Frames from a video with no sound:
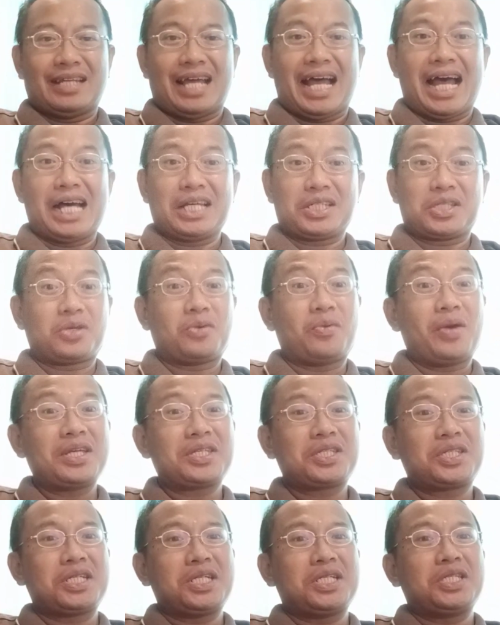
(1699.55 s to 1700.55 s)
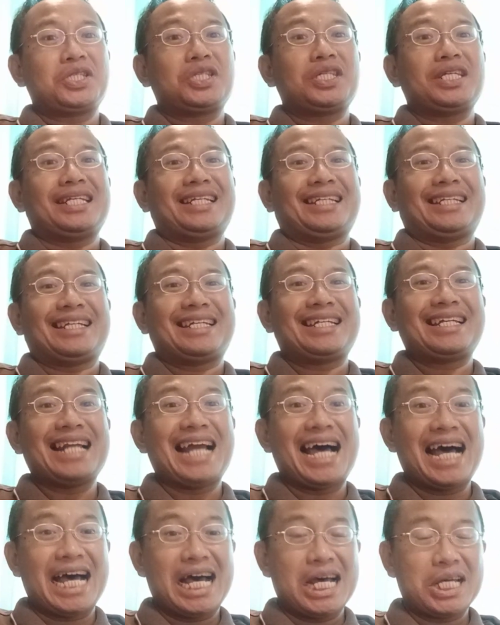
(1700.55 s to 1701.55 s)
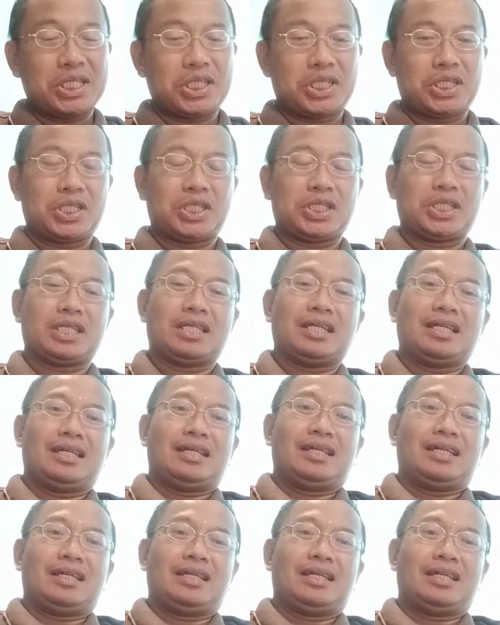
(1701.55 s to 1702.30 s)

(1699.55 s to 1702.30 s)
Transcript: ask questions in class.